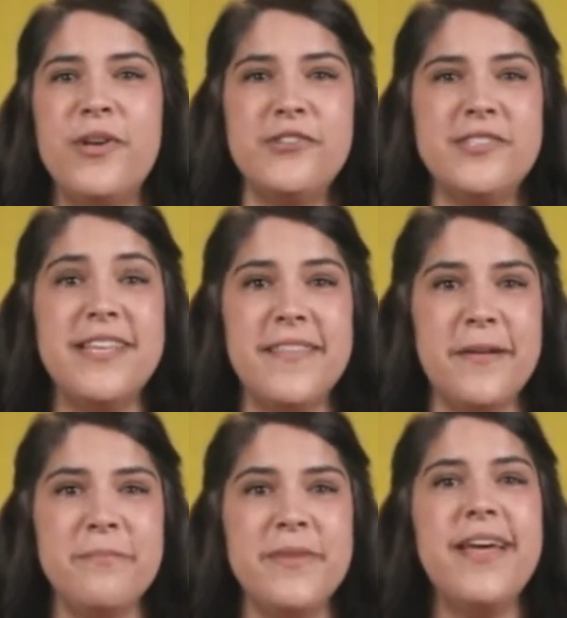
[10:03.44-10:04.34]
when you see
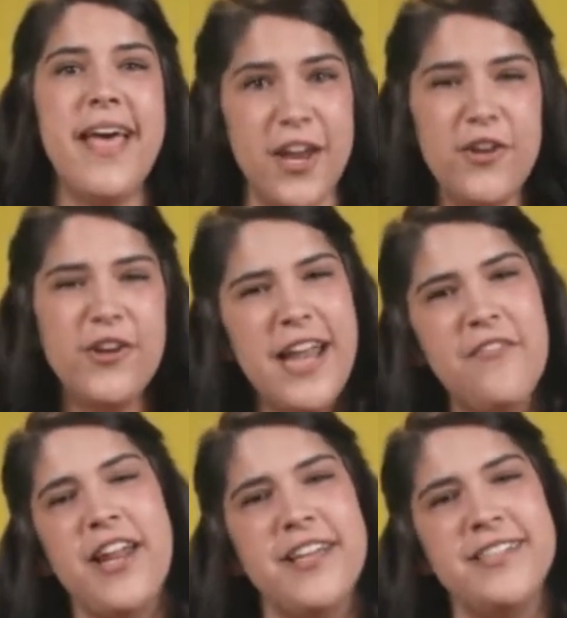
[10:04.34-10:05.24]
them, and you can
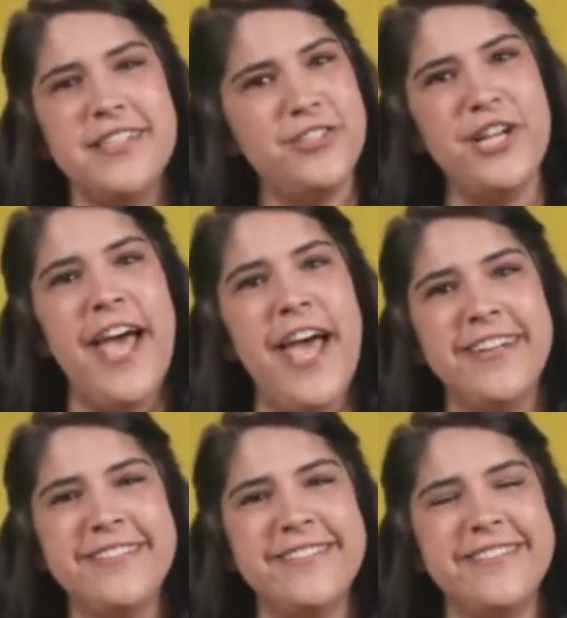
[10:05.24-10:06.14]
have a nice little chat.
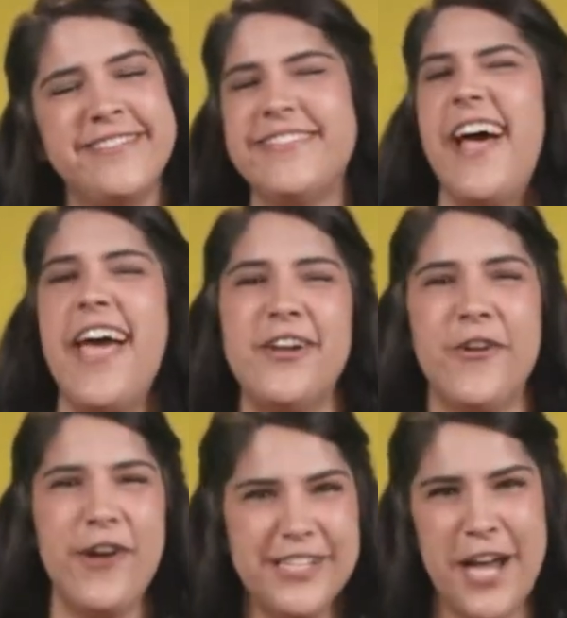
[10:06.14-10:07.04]
I had
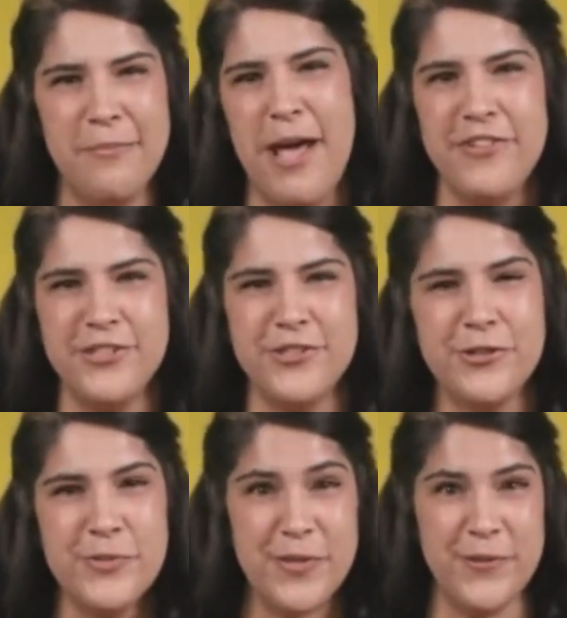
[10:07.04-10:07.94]
a great time having
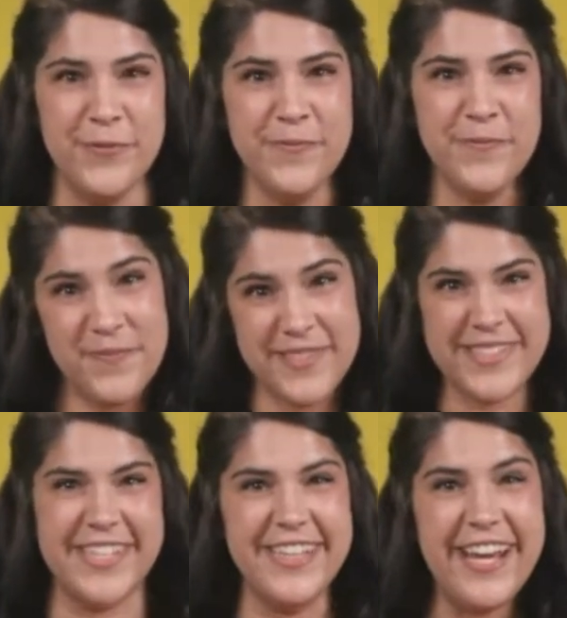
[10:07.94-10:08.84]
church with you.
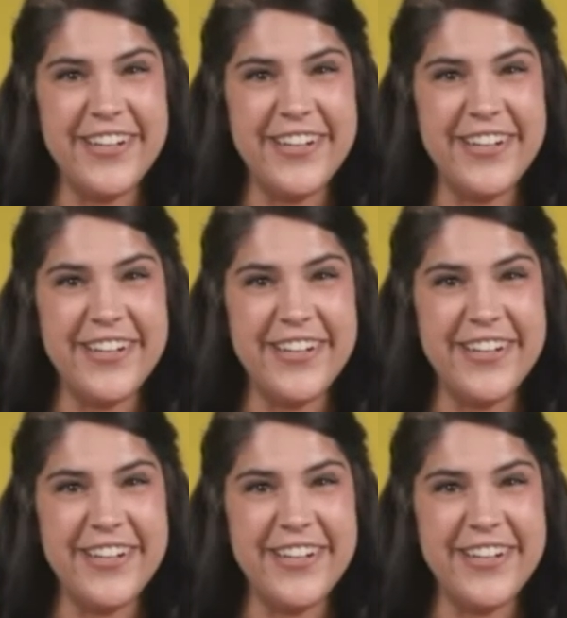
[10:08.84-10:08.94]
See you